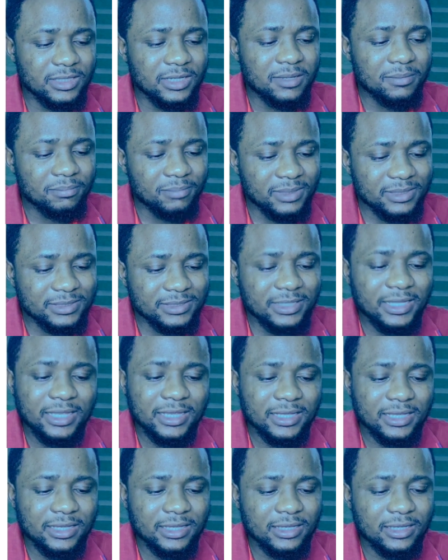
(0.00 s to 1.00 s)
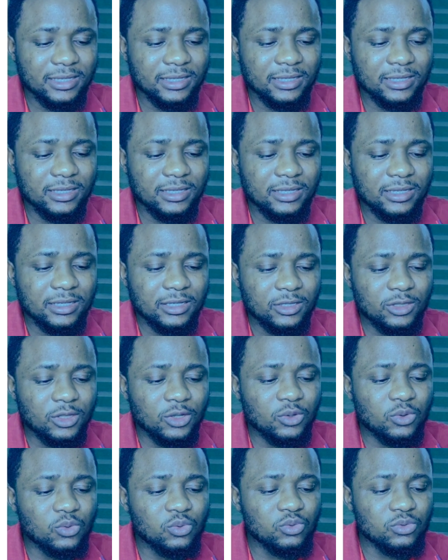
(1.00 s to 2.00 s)
mistake they
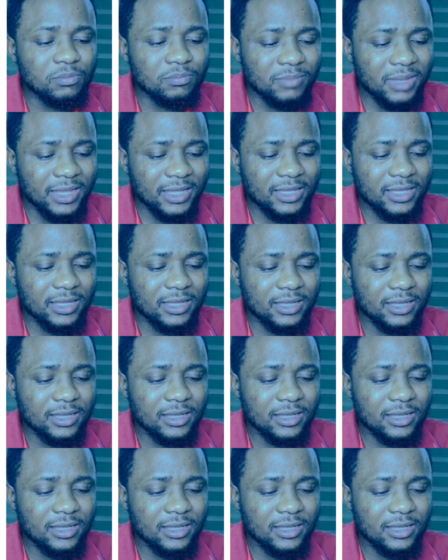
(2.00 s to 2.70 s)
could make.